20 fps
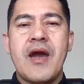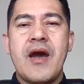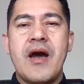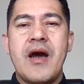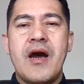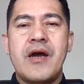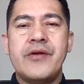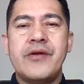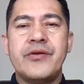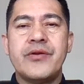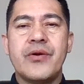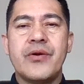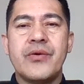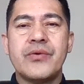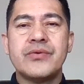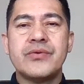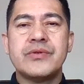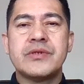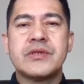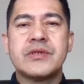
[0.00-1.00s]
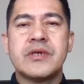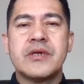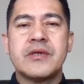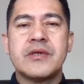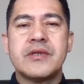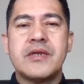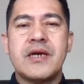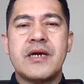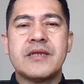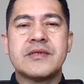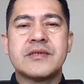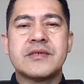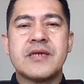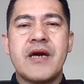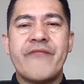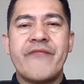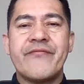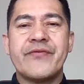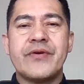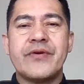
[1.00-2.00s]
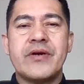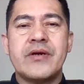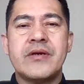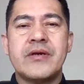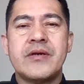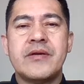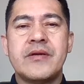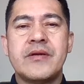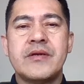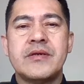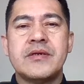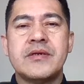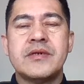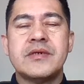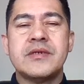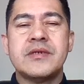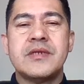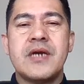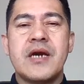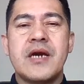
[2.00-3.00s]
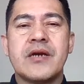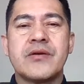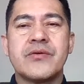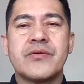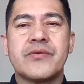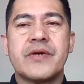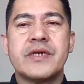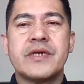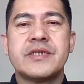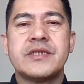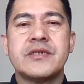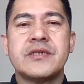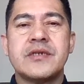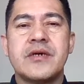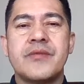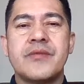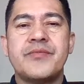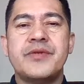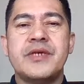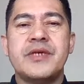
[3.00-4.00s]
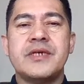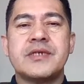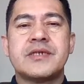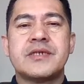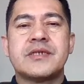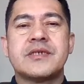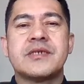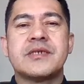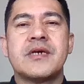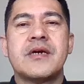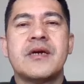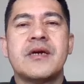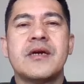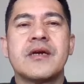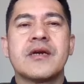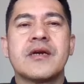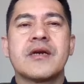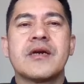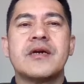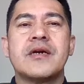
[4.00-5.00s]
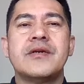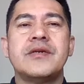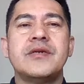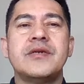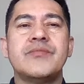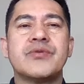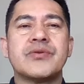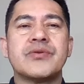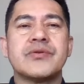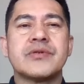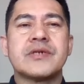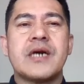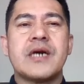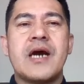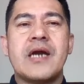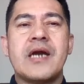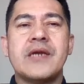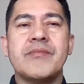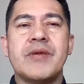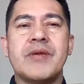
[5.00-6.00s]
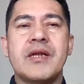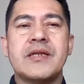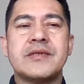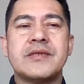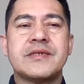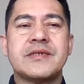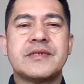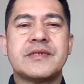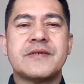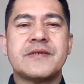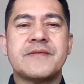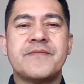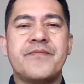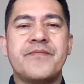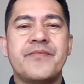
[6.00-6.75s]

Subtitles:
are those that suffer the aggression of these carnivorous animals.